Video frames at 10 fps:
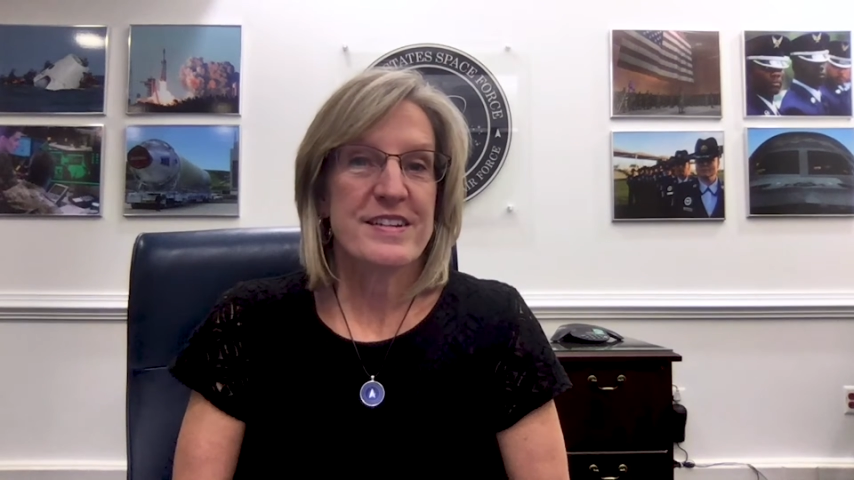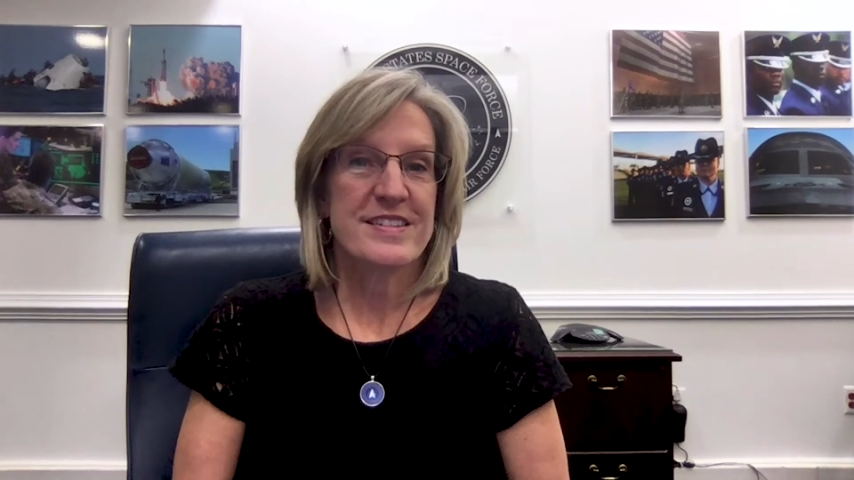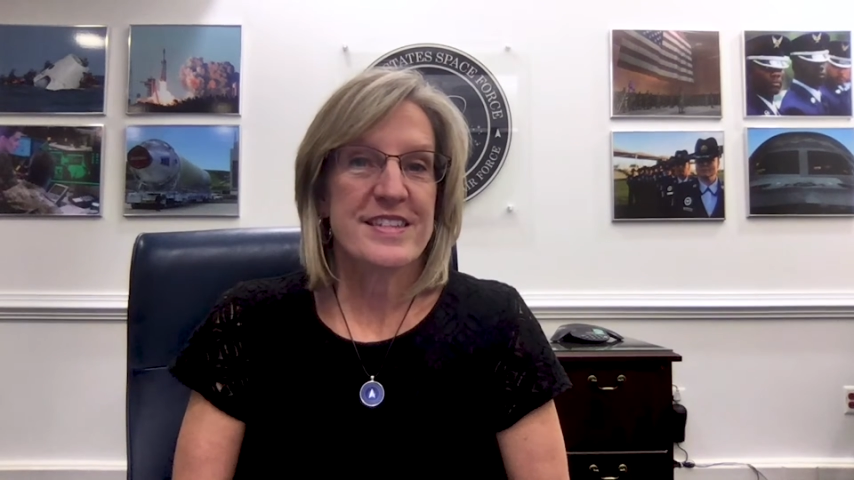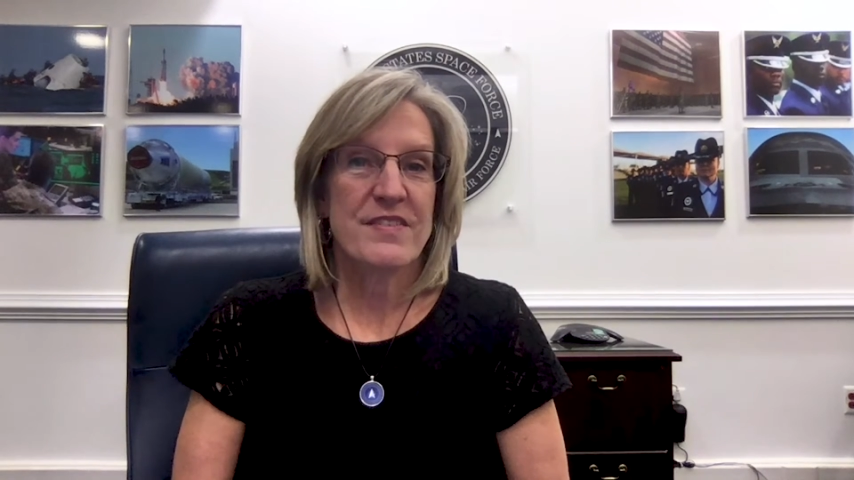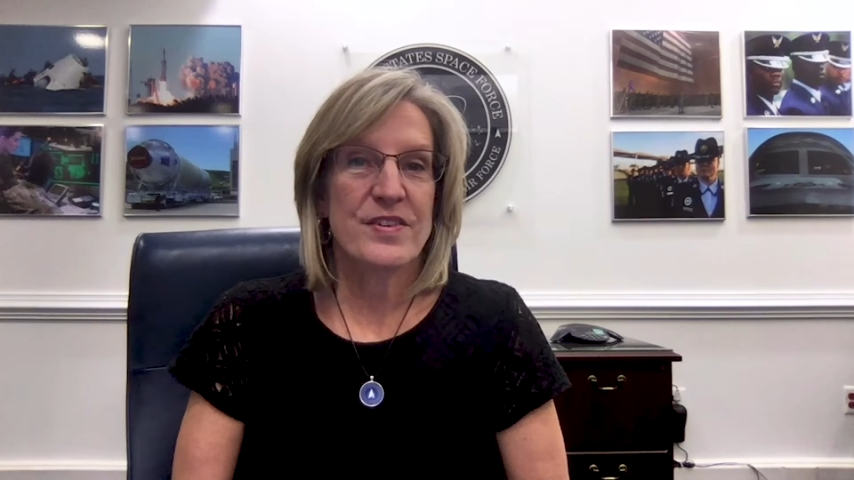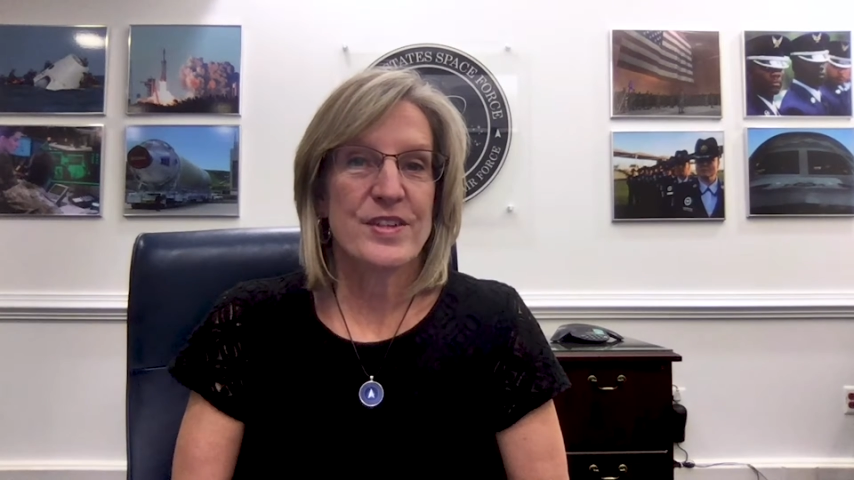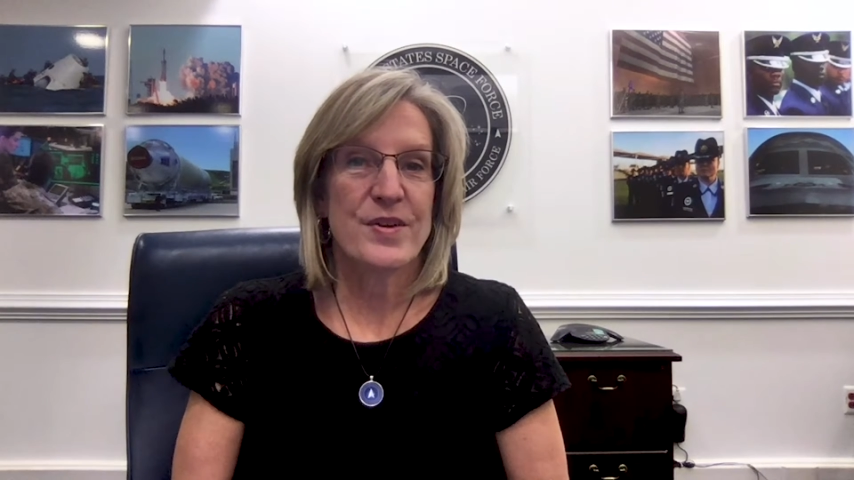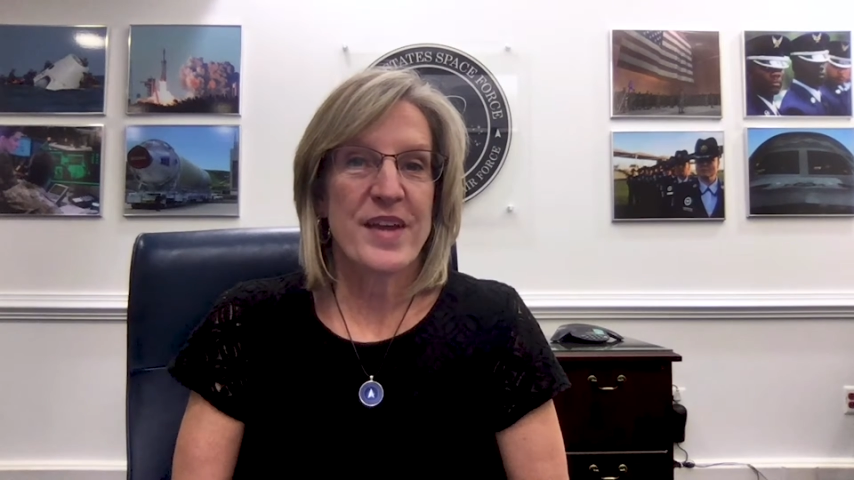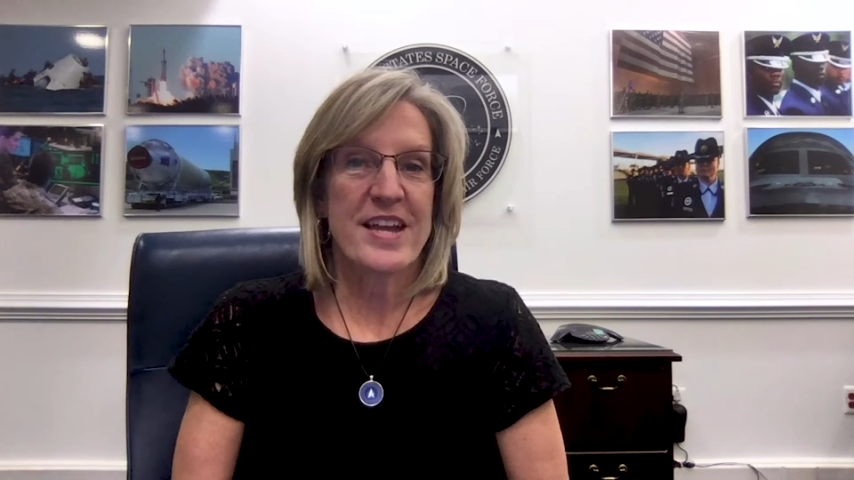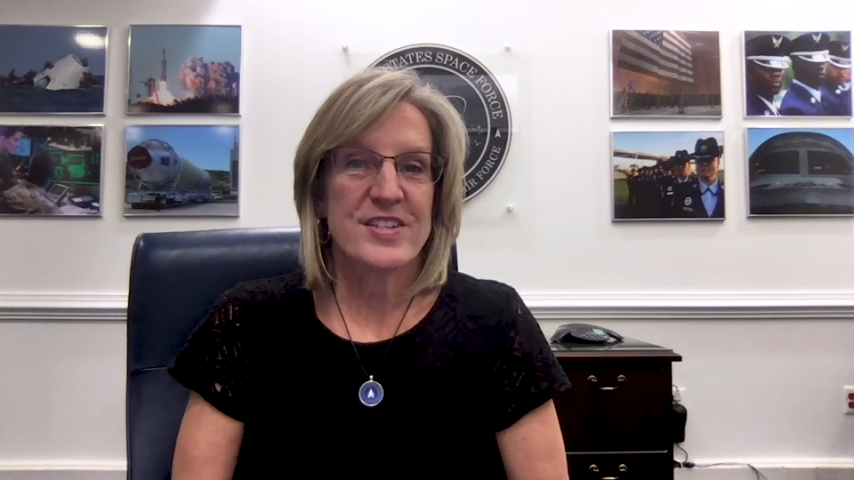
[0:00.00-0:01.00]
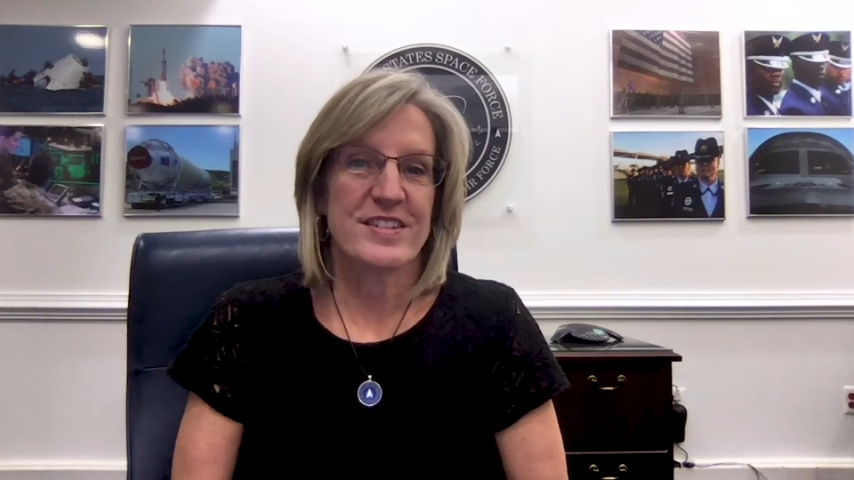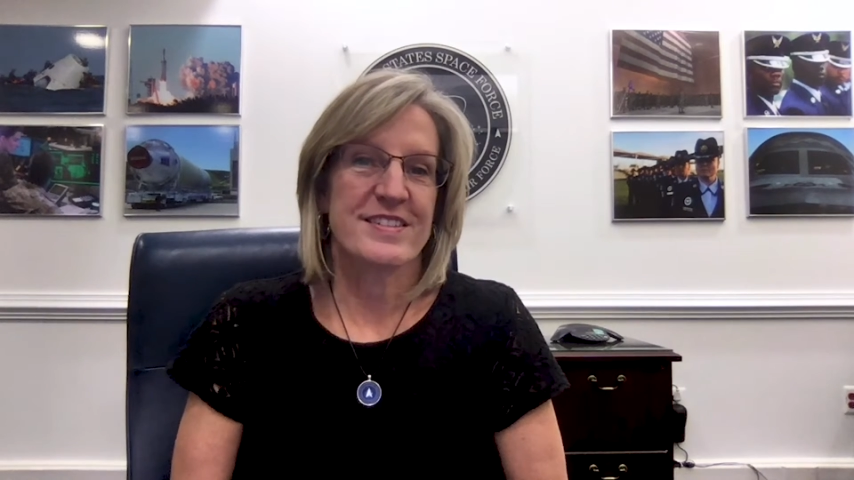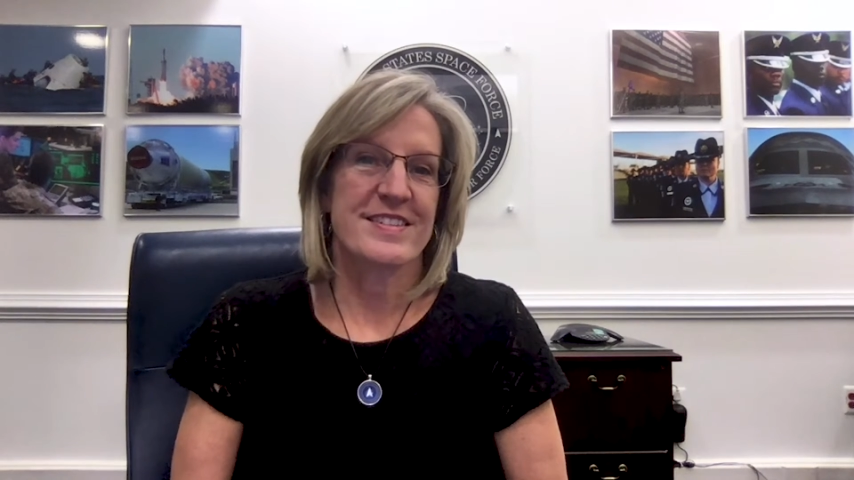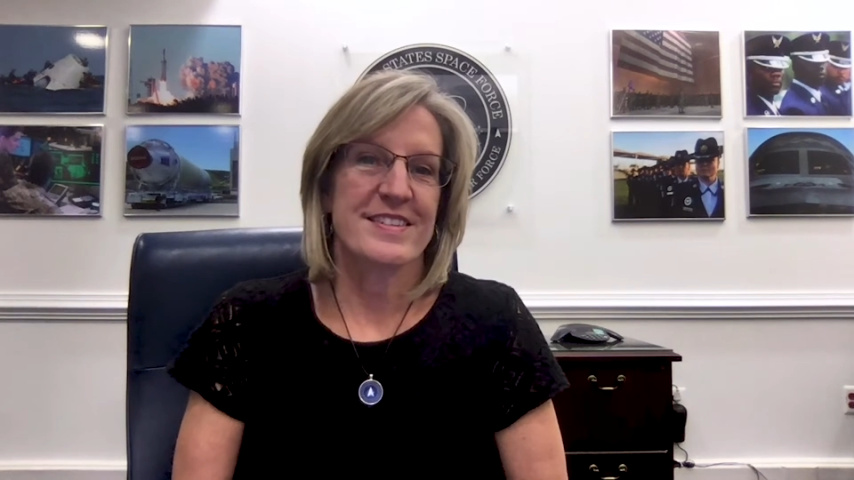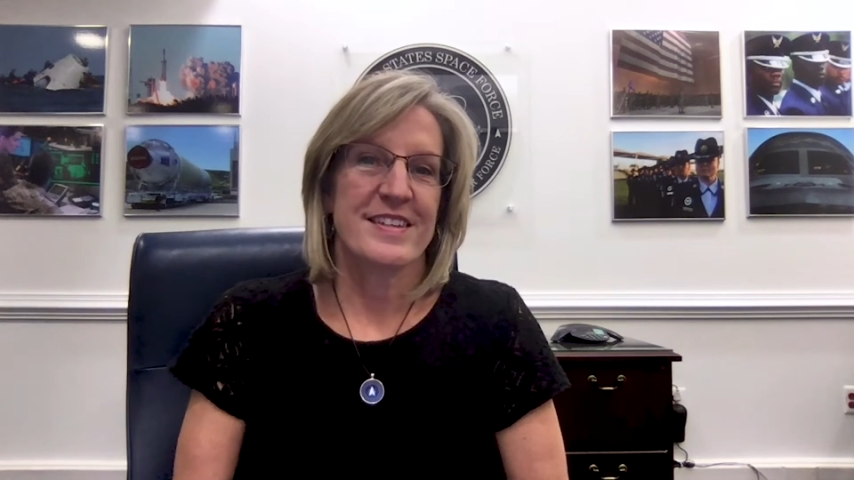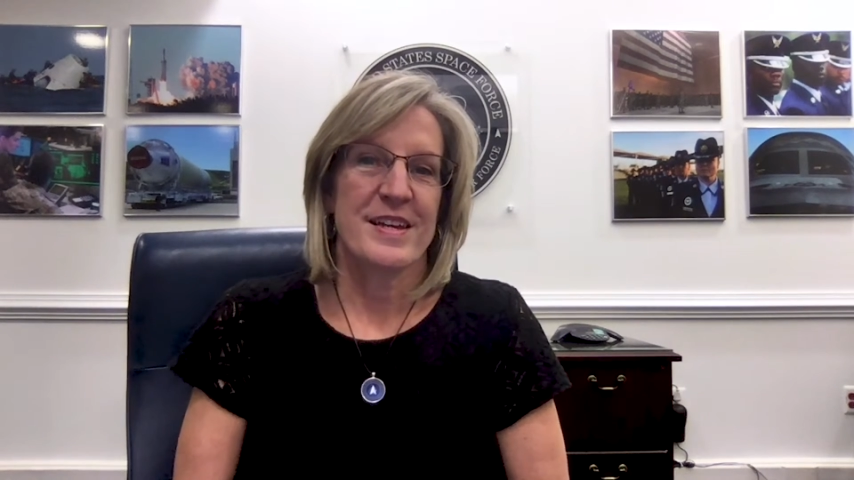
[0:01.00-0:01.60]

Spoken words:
to several locations,